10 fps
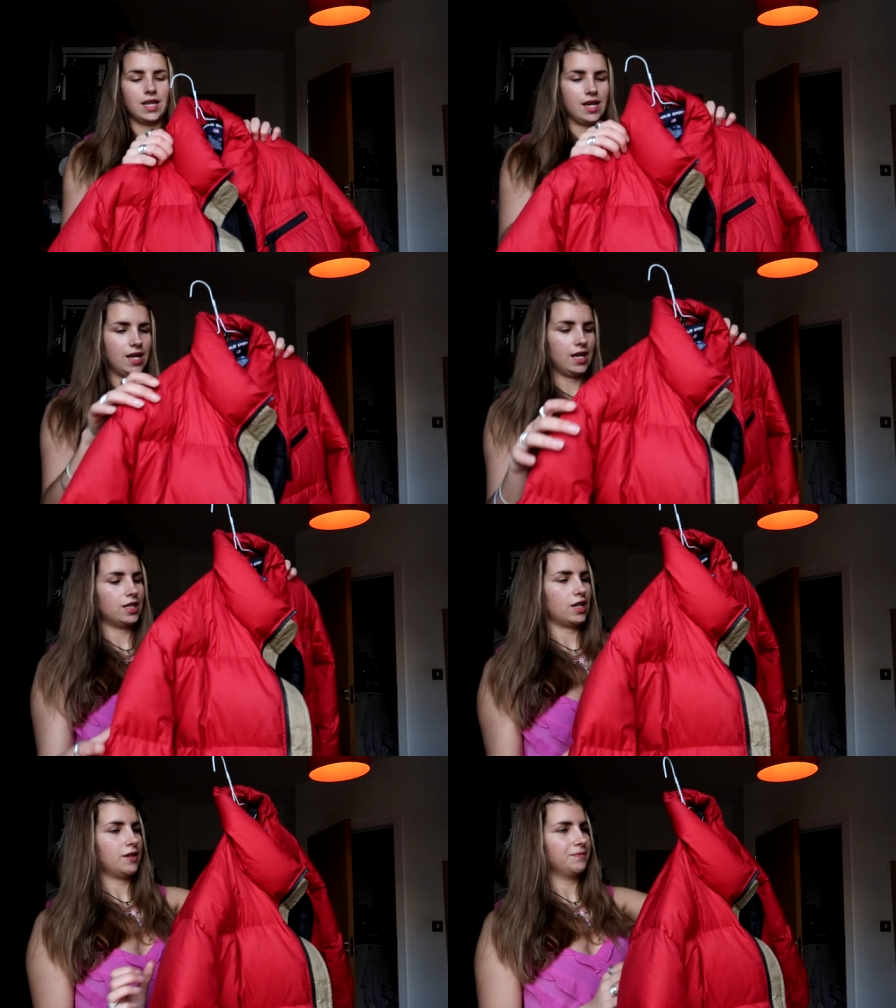a
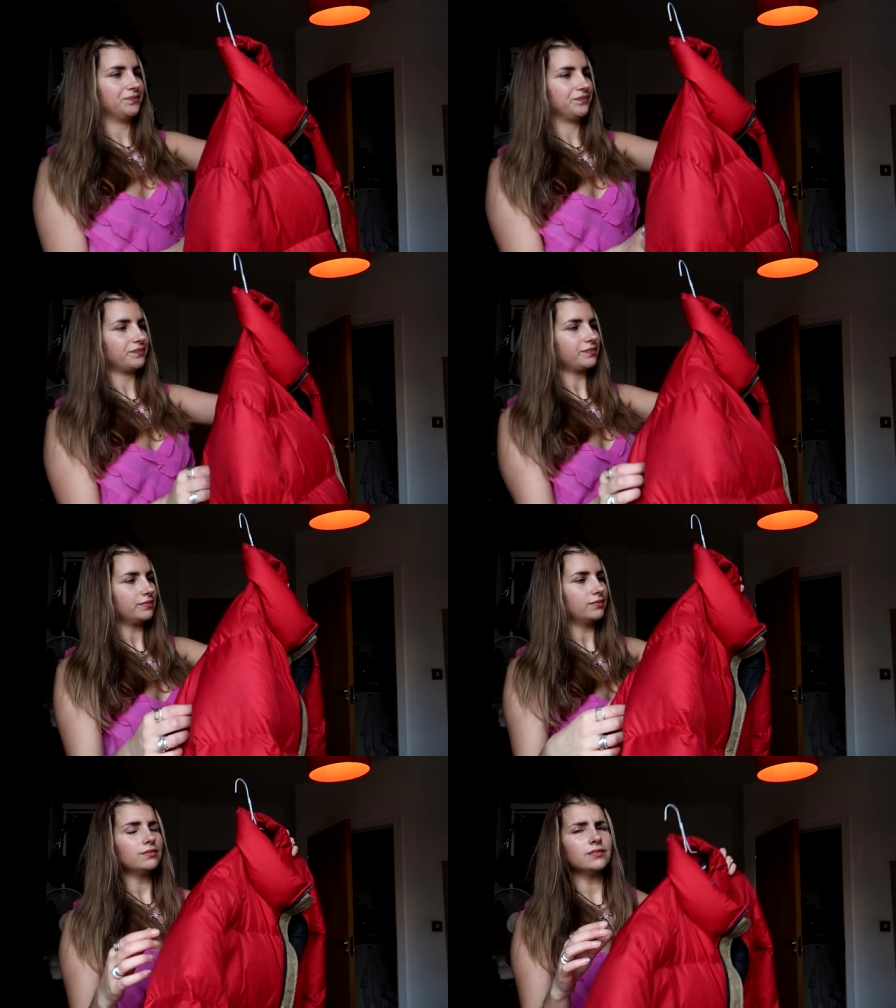teenager.
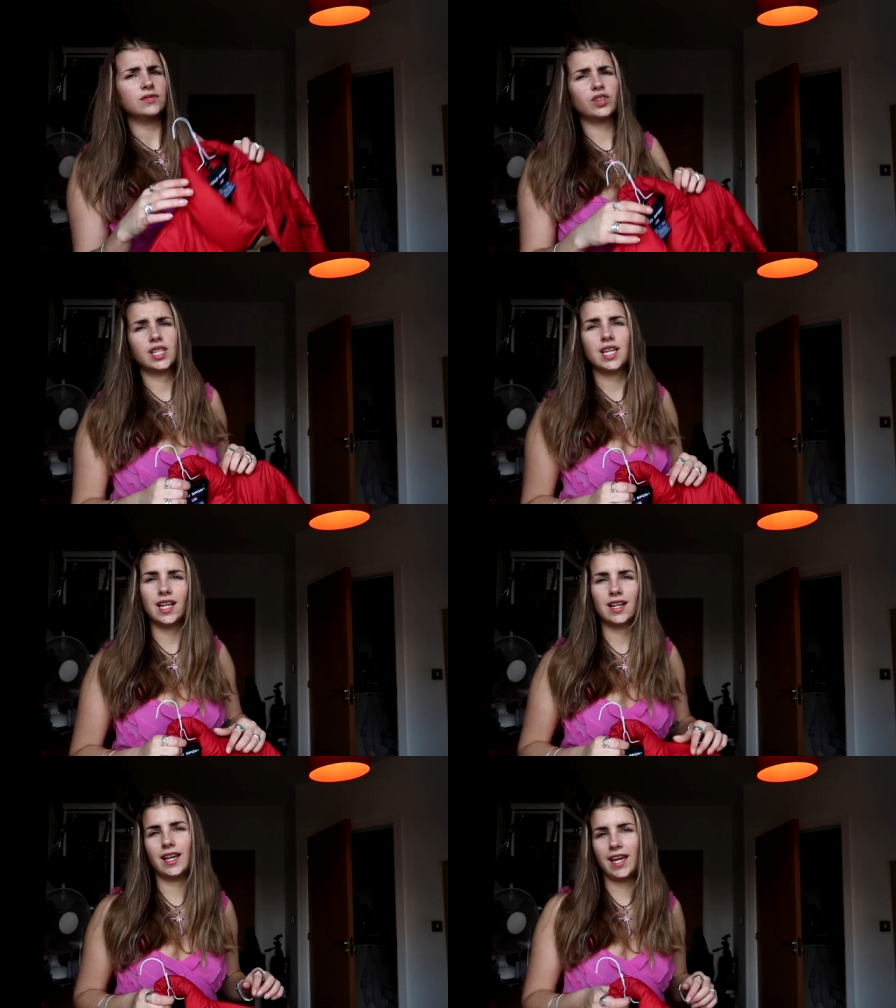Not a
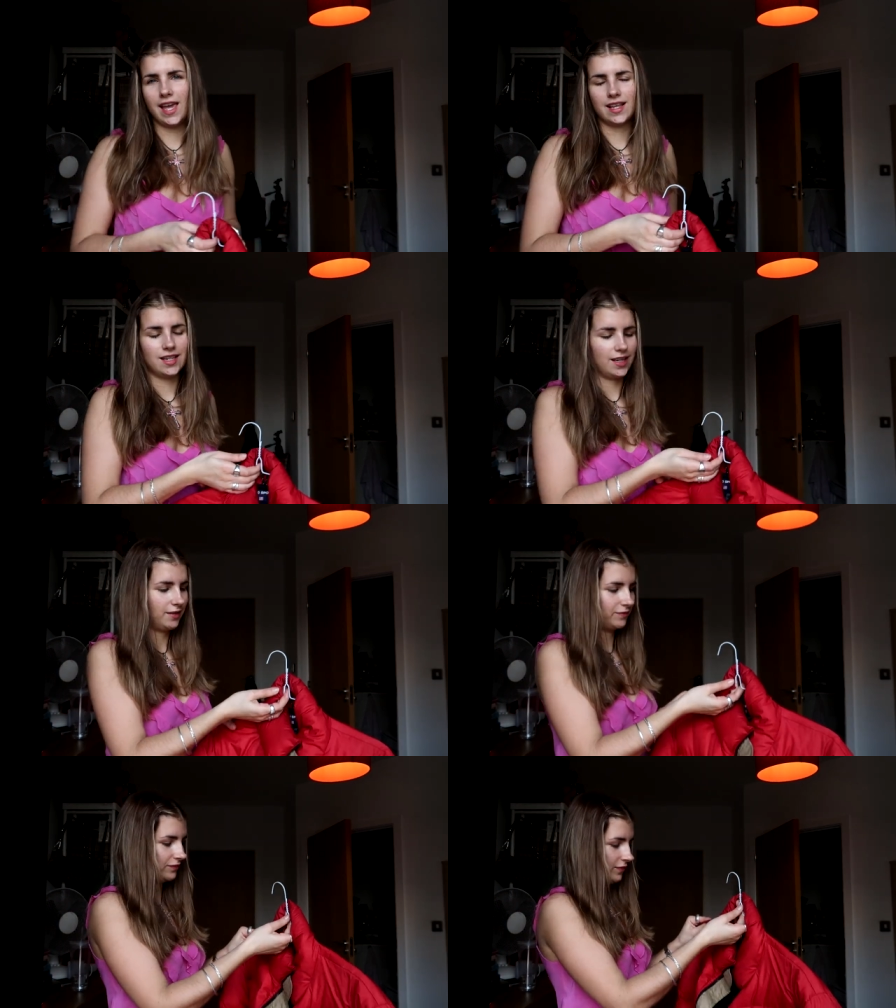teenager, like
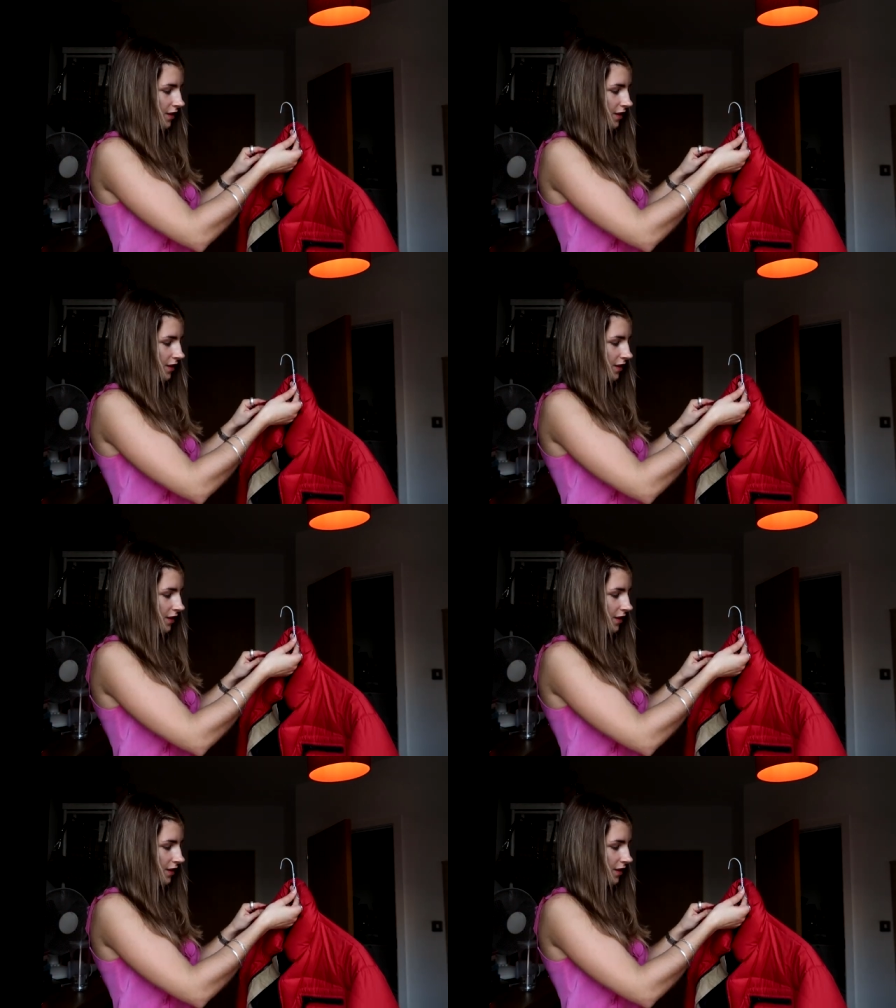18.